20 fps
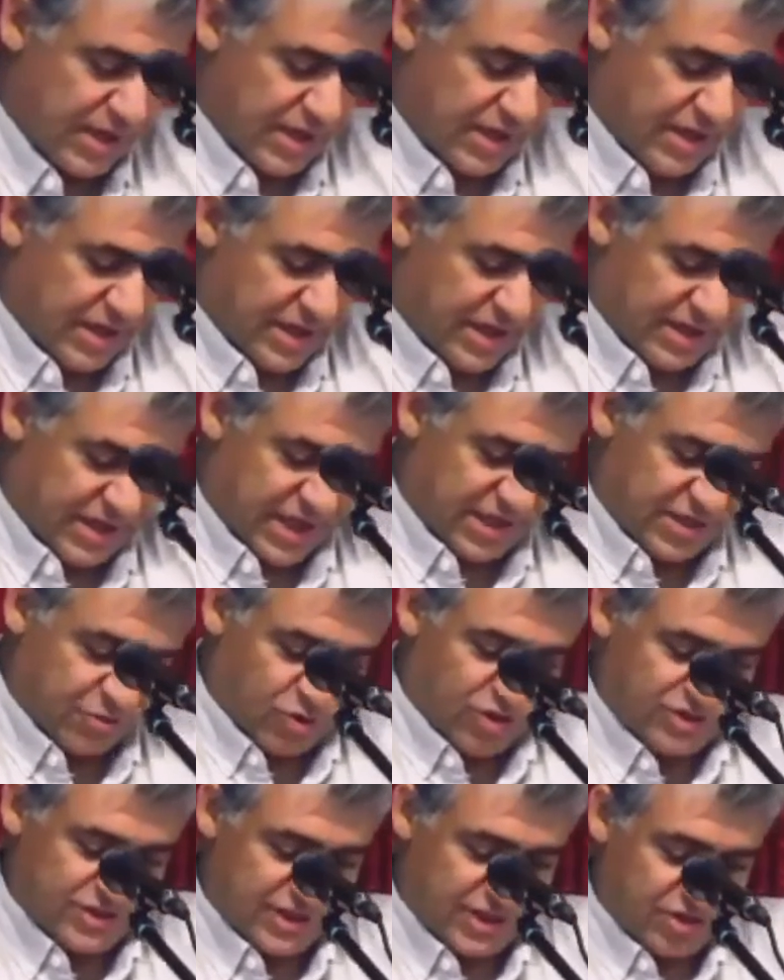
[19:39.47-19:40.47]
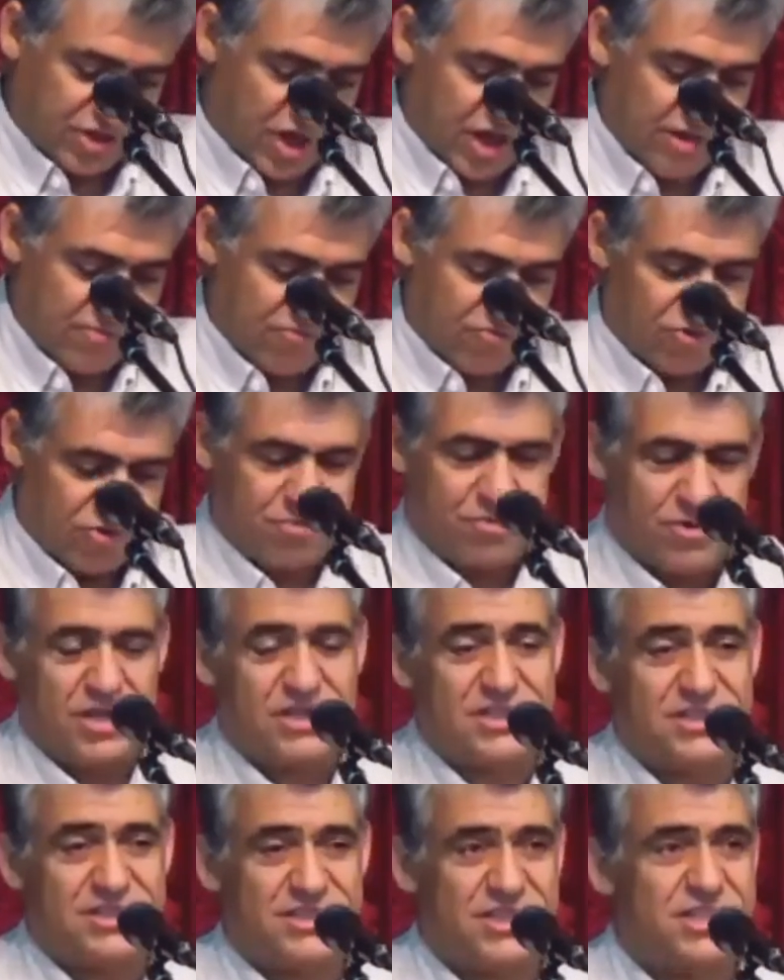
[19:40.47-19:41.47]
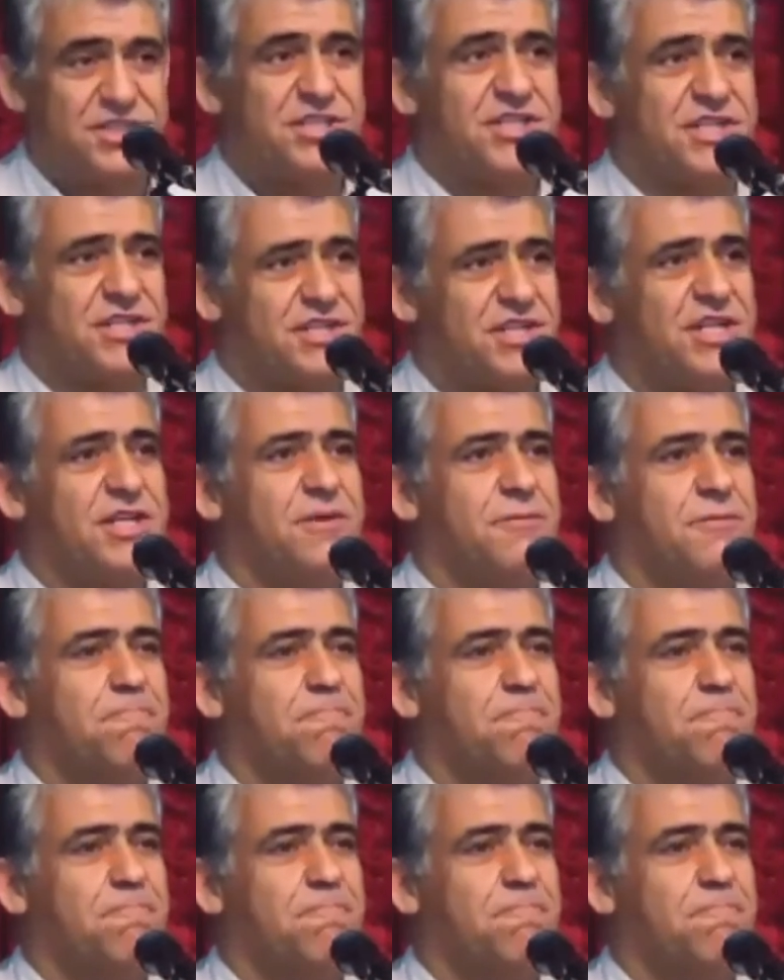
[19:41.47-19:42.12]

that was the time for my decision really.